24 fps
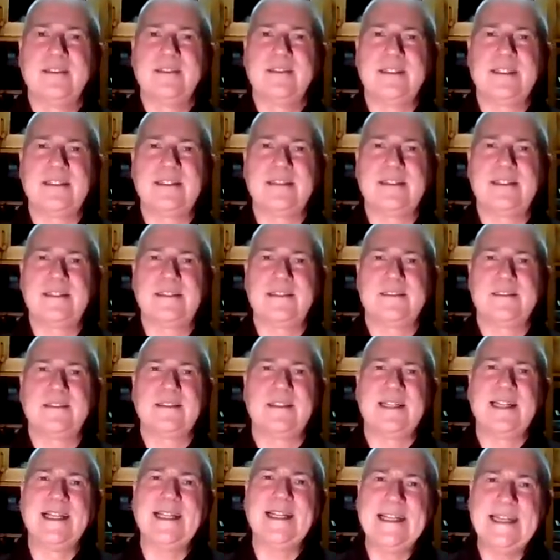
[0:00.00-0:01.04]
this
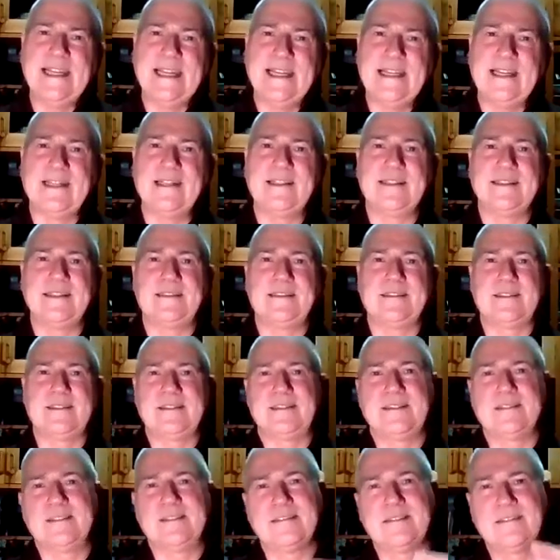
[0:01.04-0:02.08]
clinging,
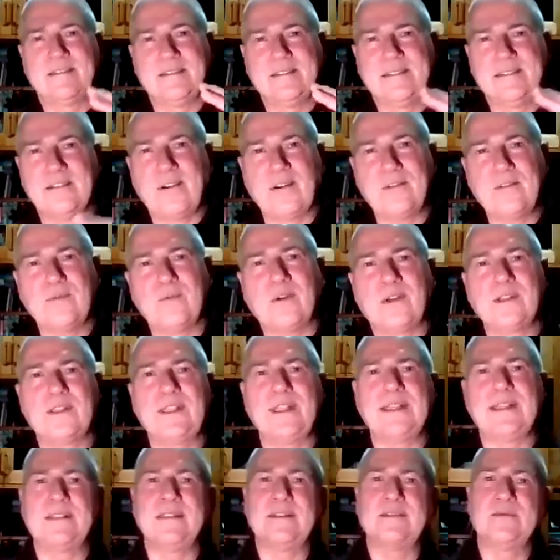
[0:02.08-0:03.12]
this not
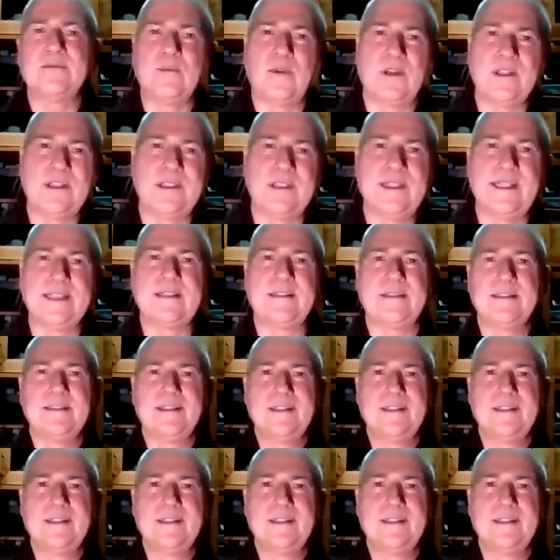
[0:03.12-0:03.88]
wanting, this wanting,